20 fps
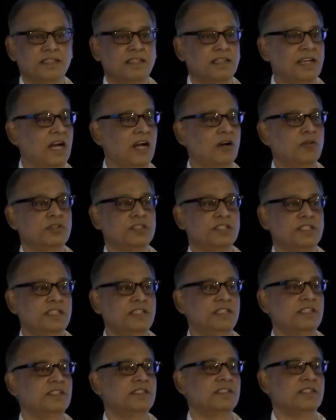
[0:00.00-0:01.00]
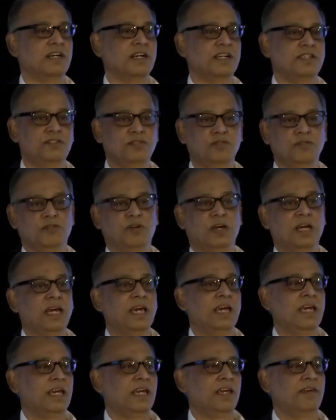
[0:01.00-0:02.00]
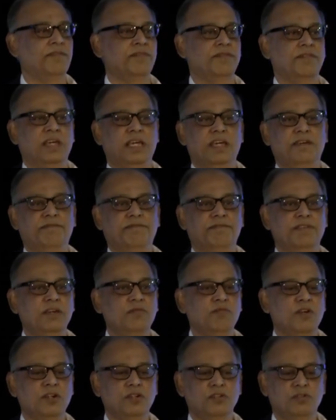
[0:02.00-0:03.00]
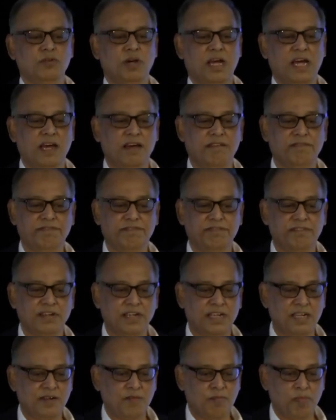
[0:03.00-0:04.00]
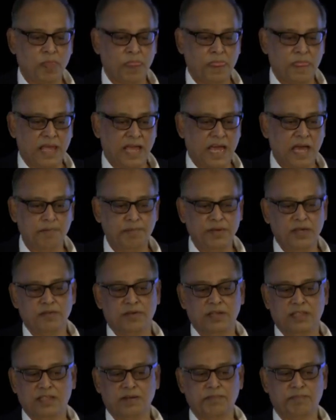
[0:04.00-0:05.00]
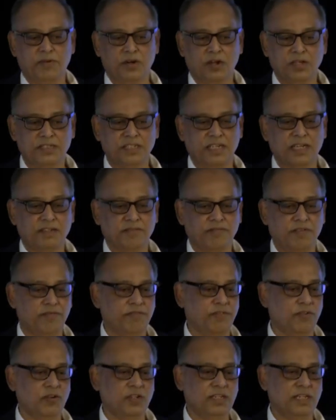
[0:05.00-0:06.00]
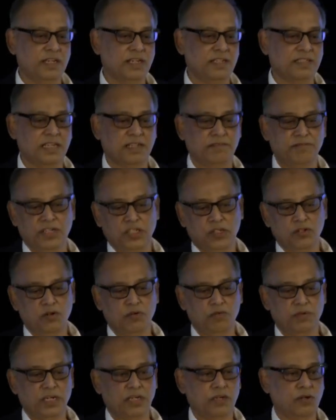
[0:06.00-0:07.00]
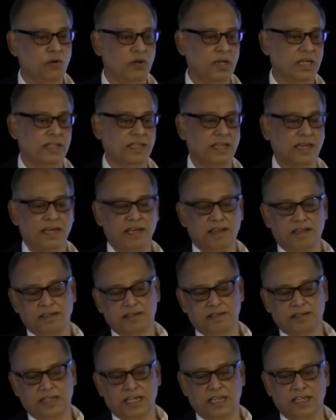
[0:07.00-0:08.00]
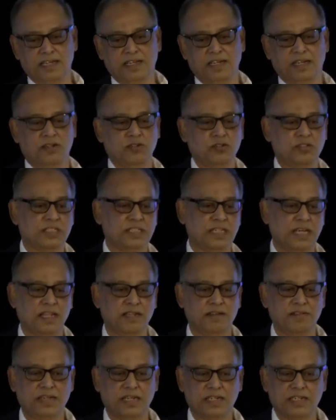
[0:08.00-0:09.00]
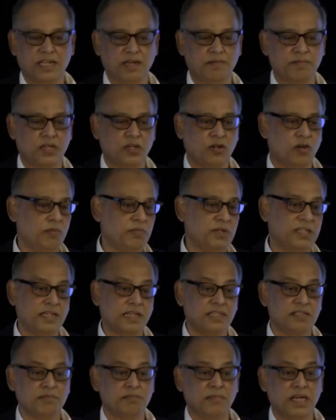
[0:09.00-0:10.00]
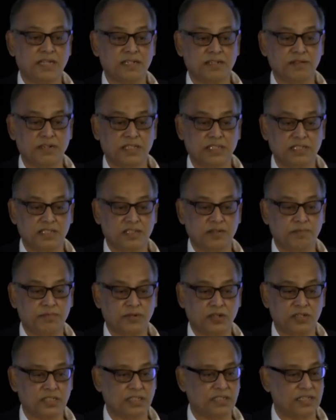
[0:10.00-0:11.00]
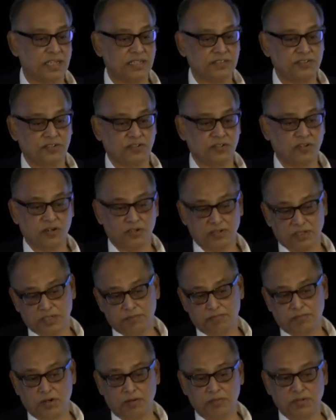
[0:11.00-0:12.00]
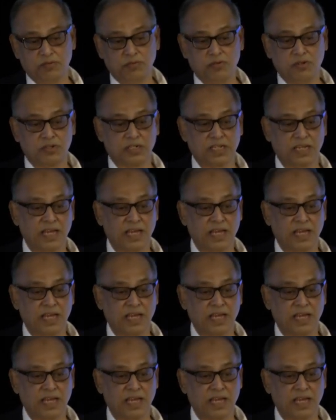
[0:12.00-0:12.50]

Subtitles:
how serious are you? If we want to have happy with a project for 4 years and we know we are going there and getting a good salary and coming home, it doesn't matter whether the project lasts or not. It probably won't.